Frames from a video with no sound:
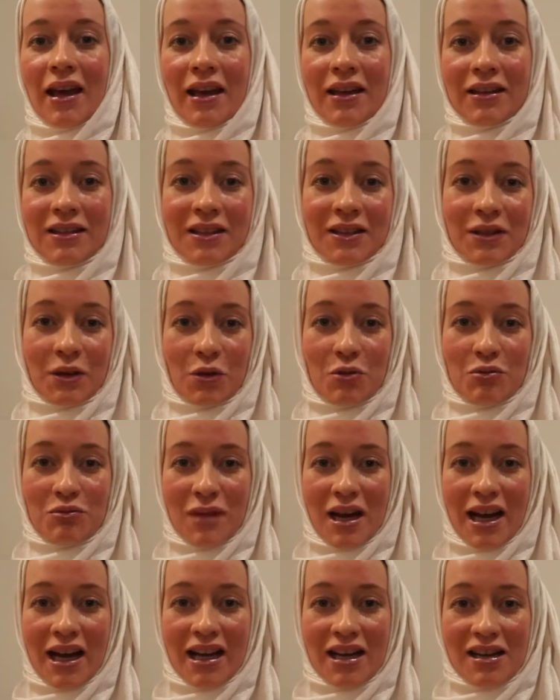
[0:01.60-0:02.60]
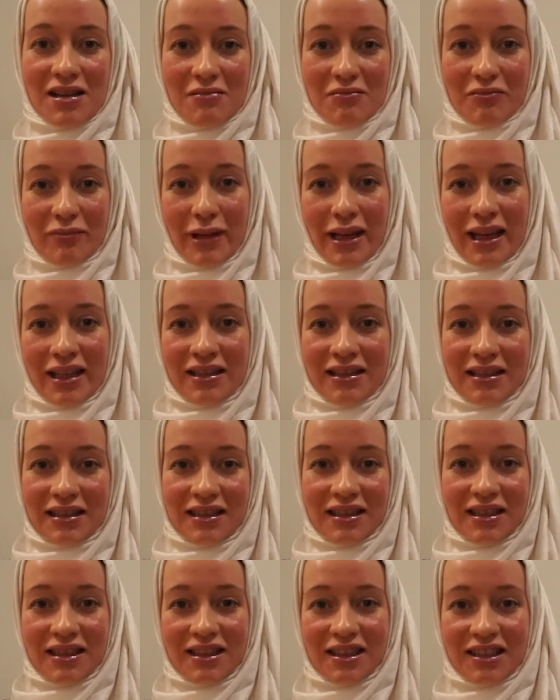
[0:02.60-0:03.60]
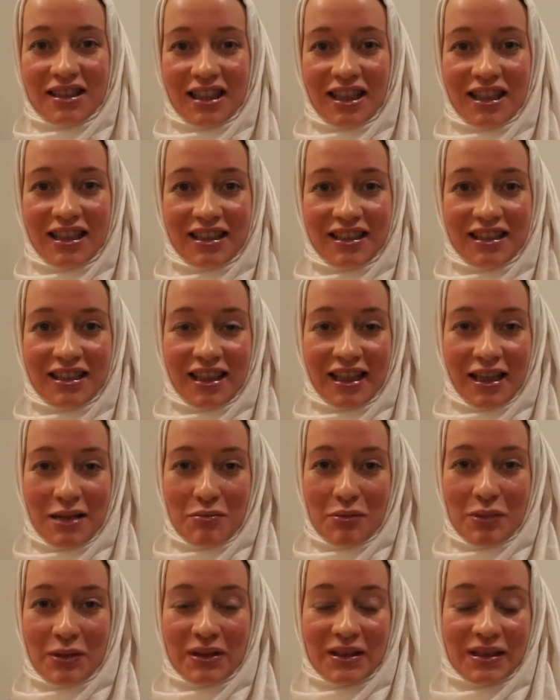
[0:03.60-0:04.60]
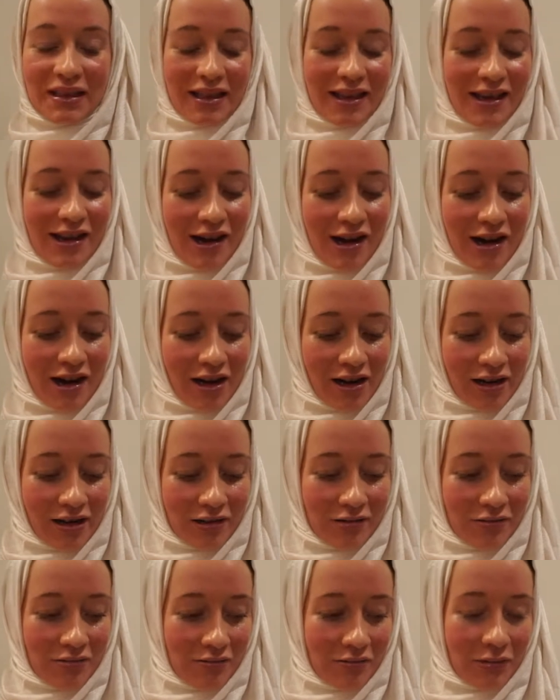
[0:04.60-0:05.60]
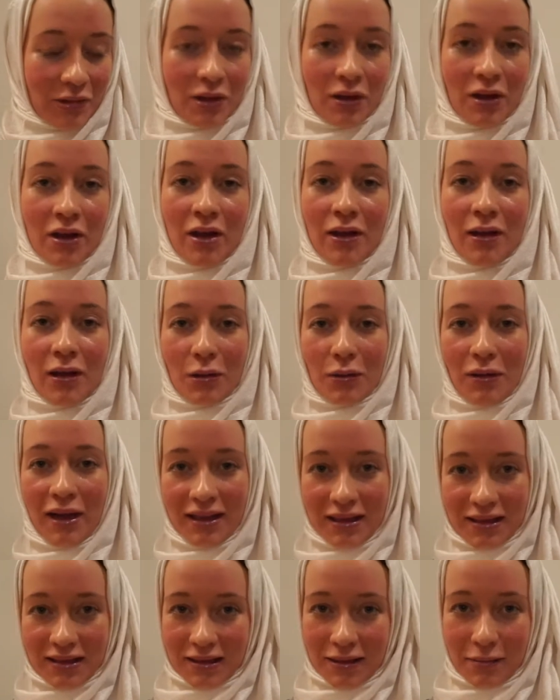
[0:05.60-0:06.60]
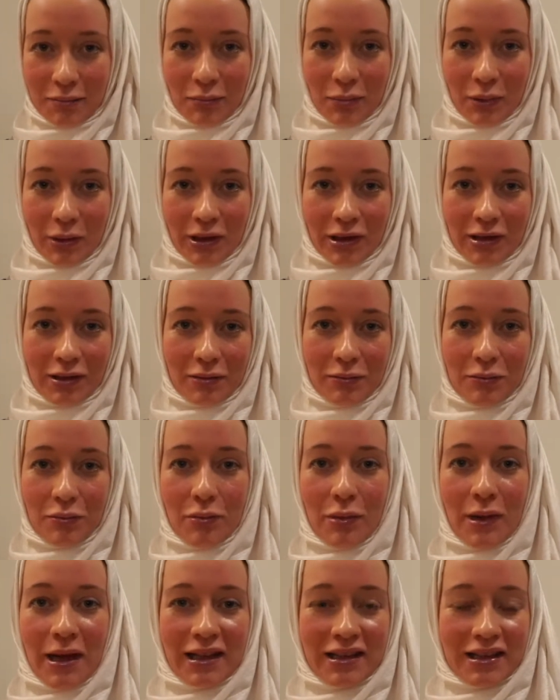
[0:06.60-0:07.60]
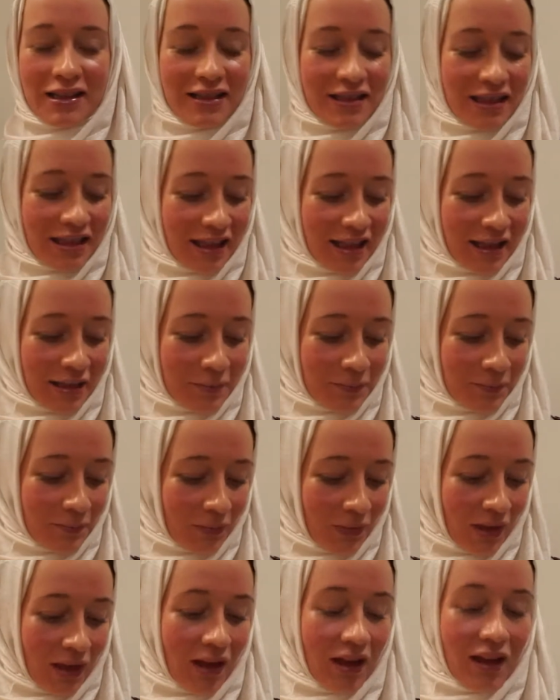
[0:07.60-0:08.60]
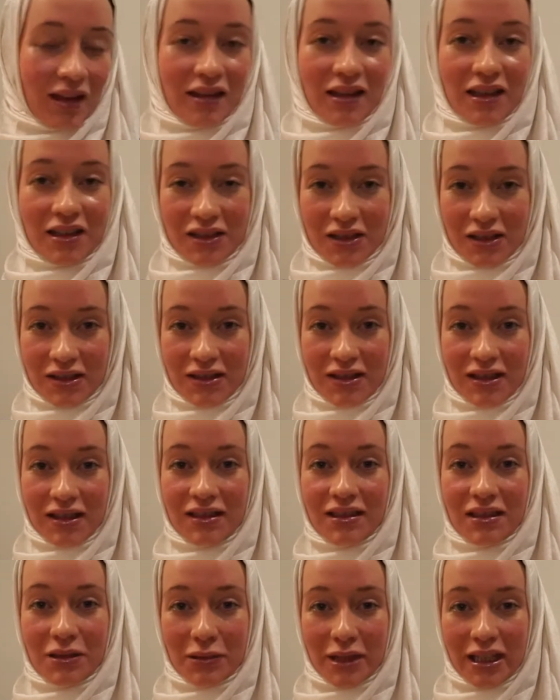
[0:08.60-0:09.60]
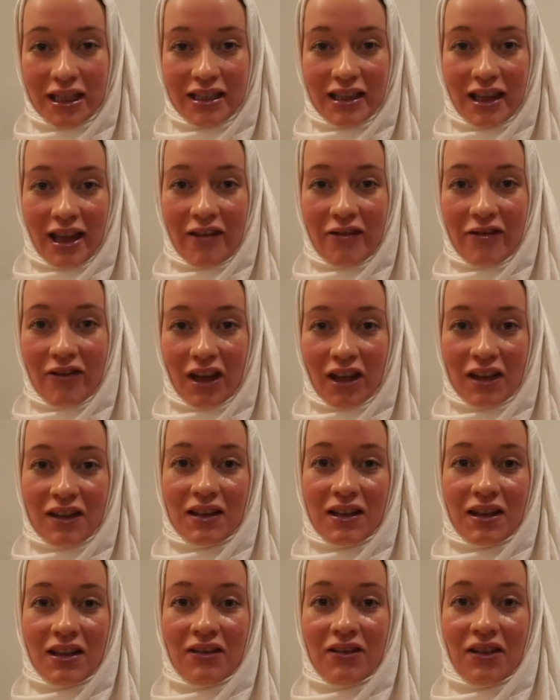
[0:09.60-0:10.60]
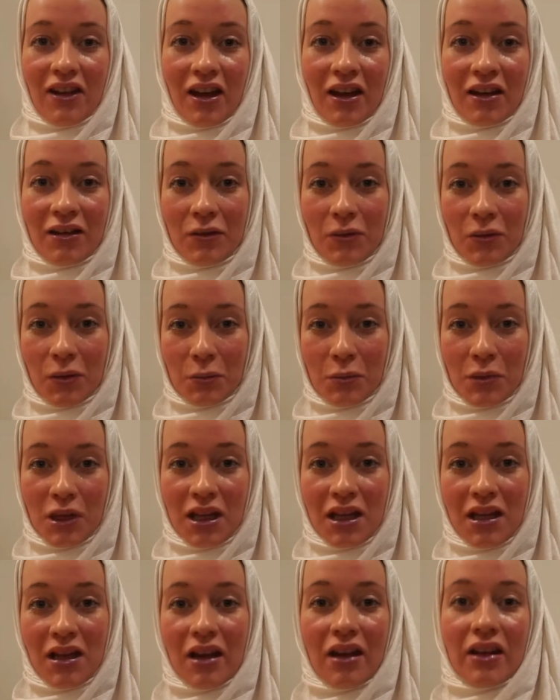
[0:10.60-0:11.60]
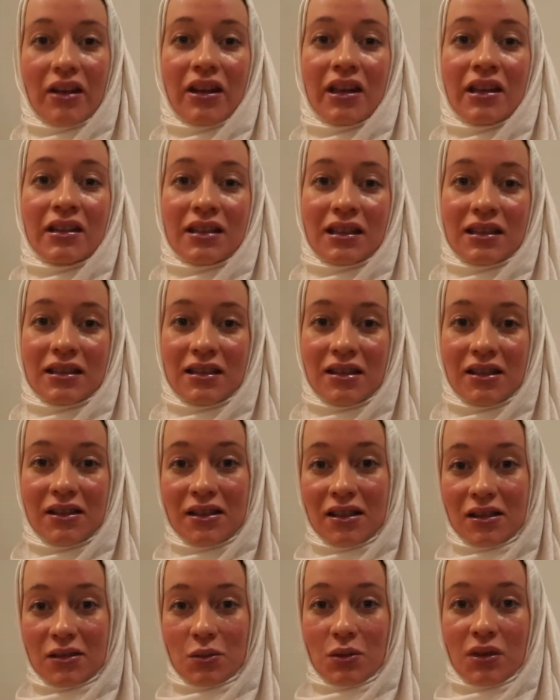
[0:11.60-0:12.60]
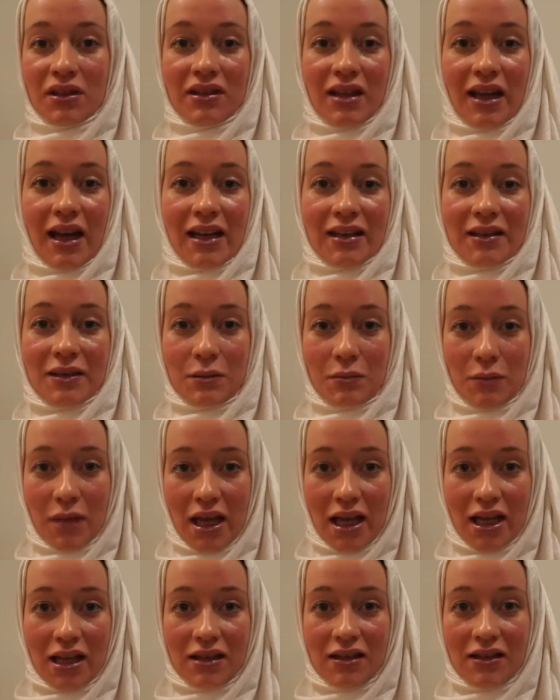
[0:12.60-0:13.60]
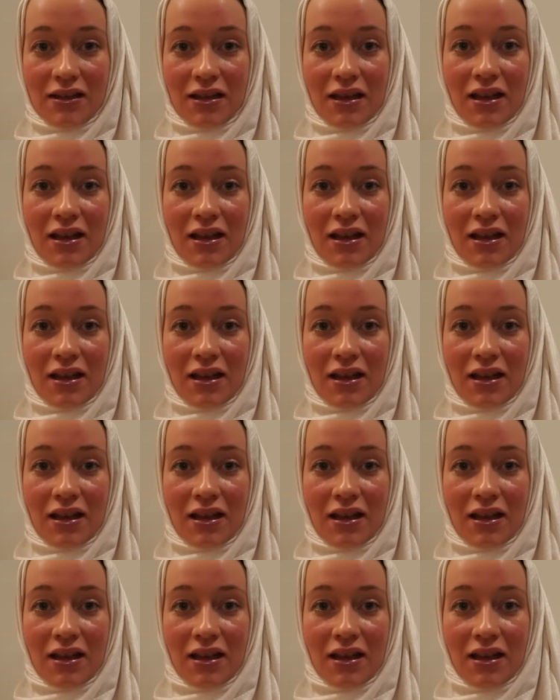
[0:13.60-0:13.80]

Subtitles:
So my best study tips are quite simple, but they are still quite effective. And for me, I think that this is what has made